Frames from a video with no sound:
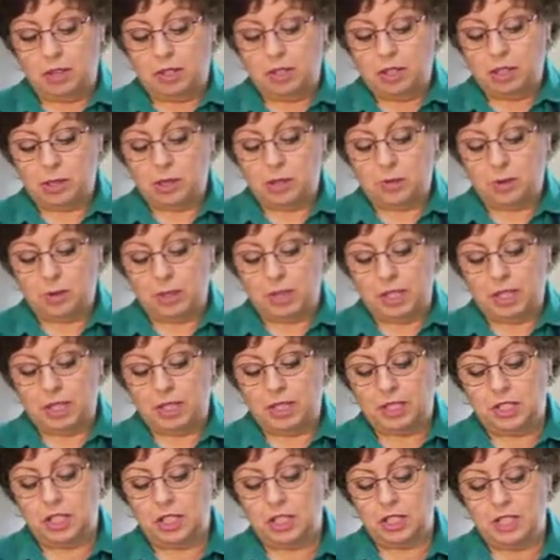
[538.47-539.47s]
You just put it
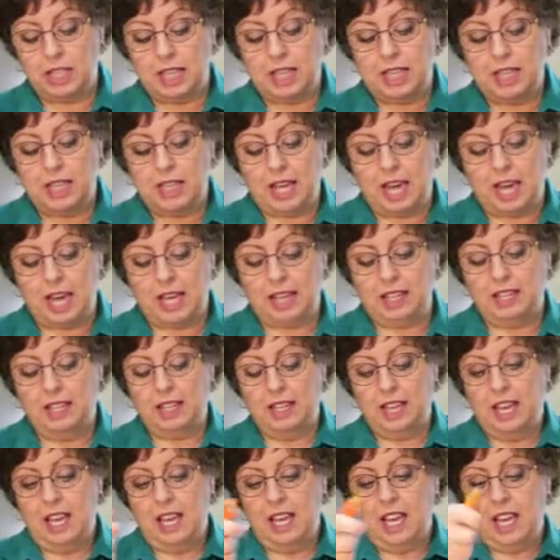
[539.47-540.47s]
in just like that,
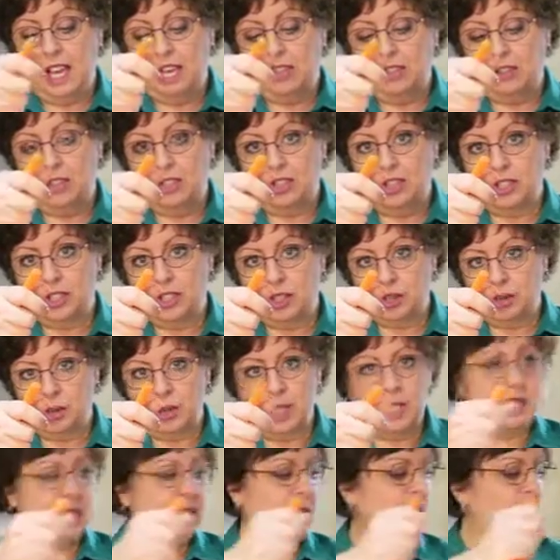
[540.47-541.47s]
and you're going to
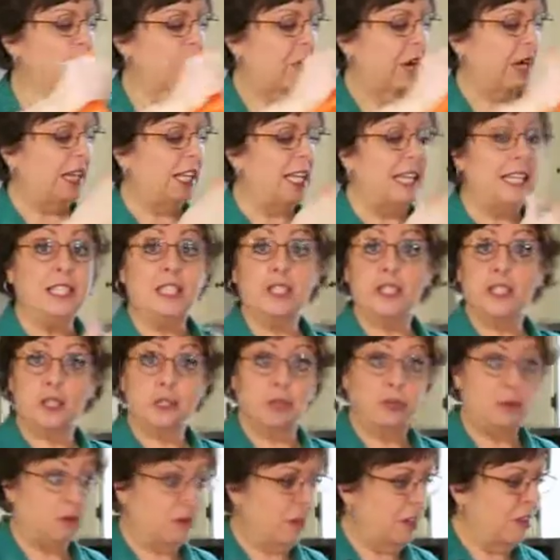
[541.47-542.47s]
squeeze it right
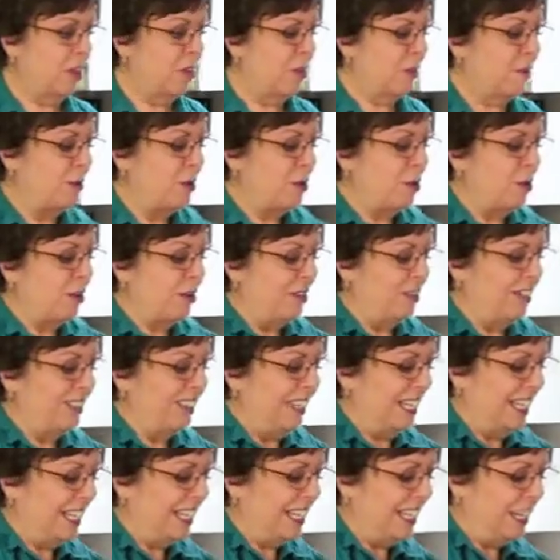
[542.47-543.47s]
into the bowl.
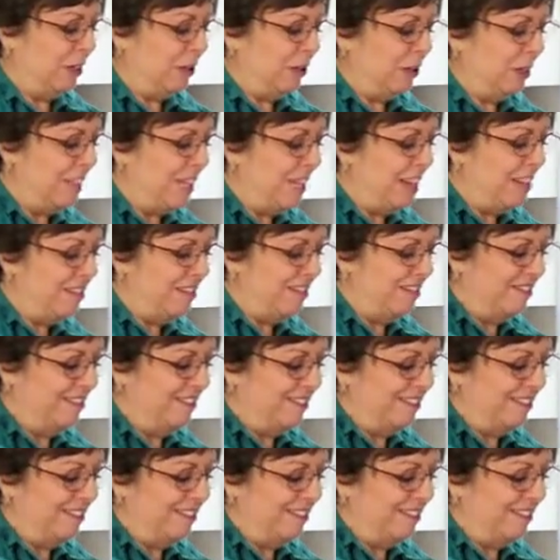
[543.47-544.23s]
And here we go.